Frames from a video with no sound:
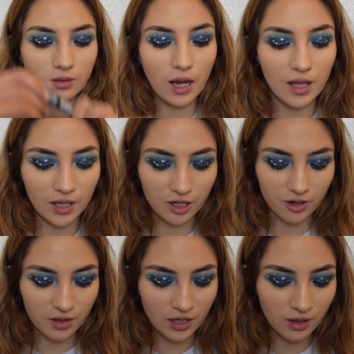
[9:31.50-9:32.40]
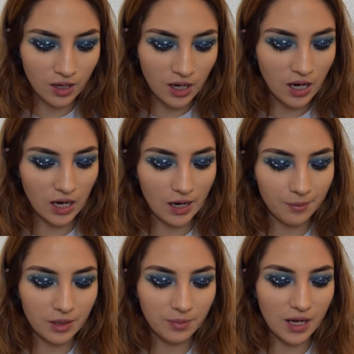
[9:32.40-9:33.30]
eyeliner thing, and I'm
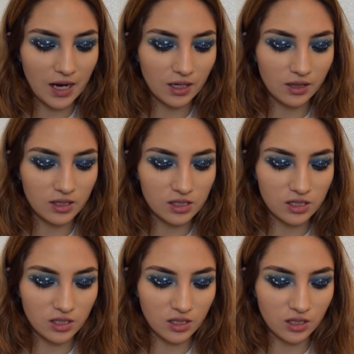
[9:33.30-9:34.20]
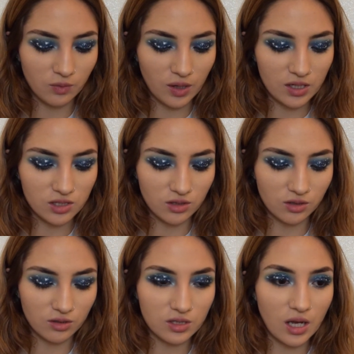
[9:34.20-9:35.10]
going to be adding this to the white
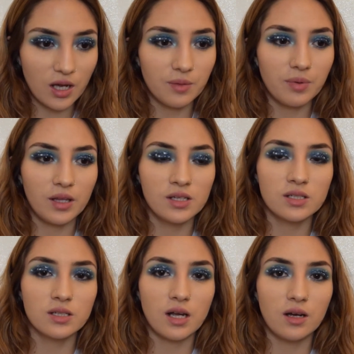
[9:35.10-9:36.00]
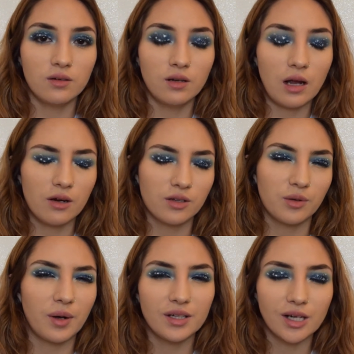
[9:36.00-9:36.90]
circles I placed down, or
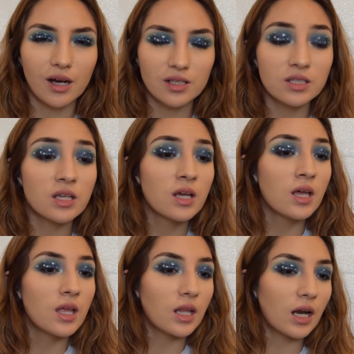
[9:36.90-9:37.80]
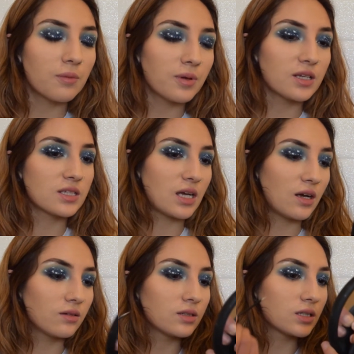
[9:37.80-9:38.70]
the white dots that I placed
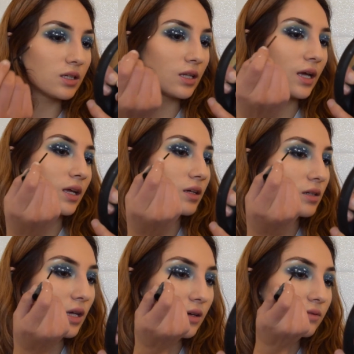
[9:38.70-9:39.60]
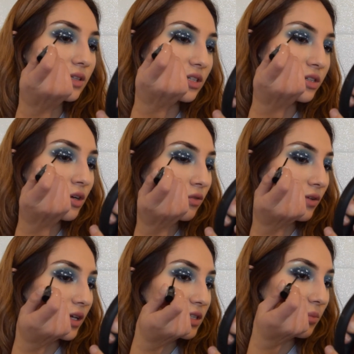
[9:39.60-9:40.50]
down, to like give the
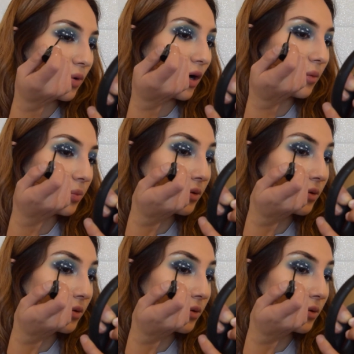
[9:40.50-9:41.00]
snowflakes a pop.